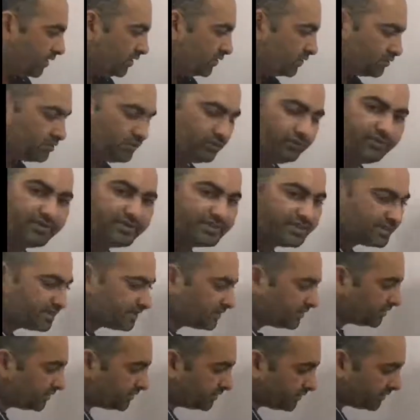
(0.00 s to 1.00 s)
So if I check
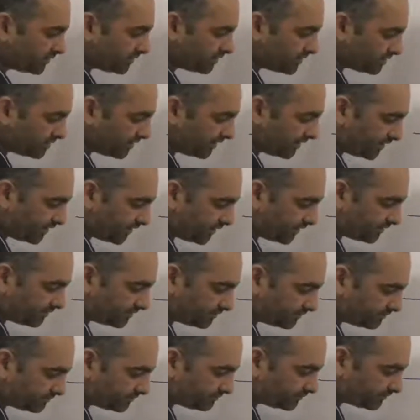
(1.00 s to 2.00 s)
this area,
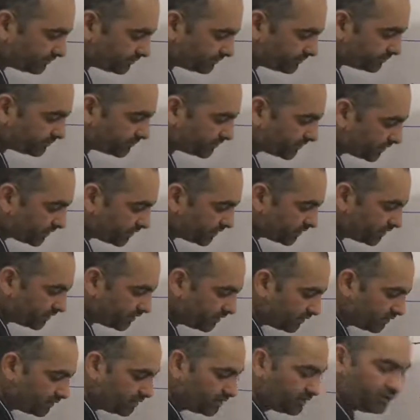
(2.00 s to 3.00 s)

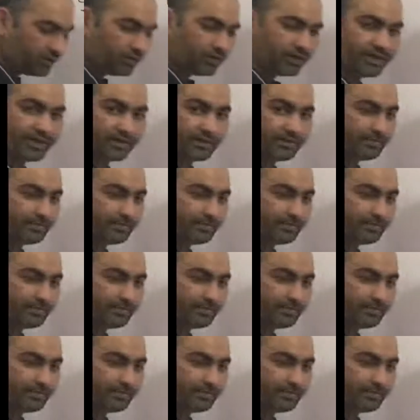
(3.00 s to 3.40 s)
okay,